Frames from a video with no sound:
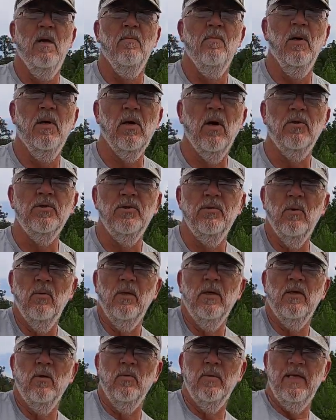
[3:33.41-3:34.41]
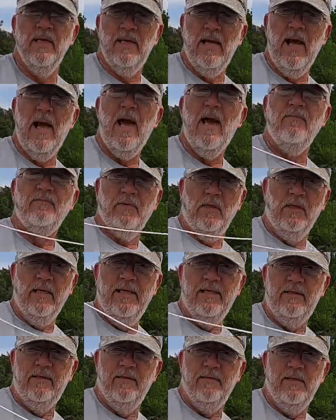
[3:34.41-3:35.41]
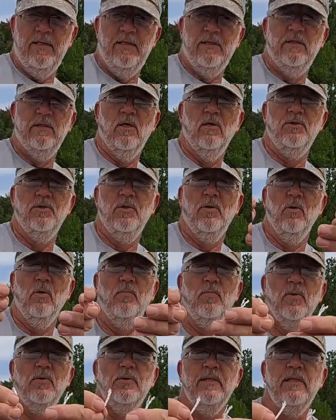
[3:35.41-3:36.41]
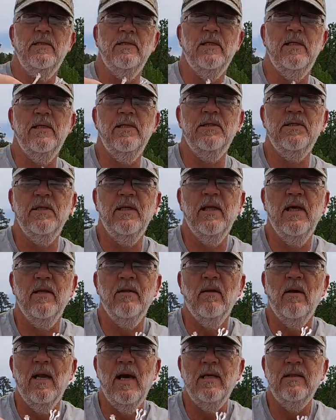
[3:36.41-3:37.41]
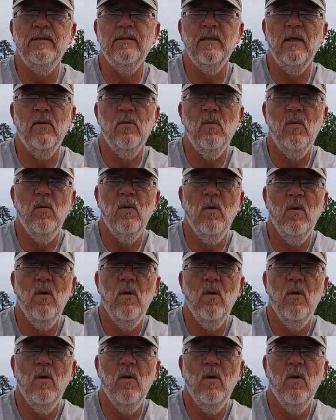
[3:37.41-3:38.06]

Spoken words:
because you're only going to get half the length of this, because you're going to put these ends together like so,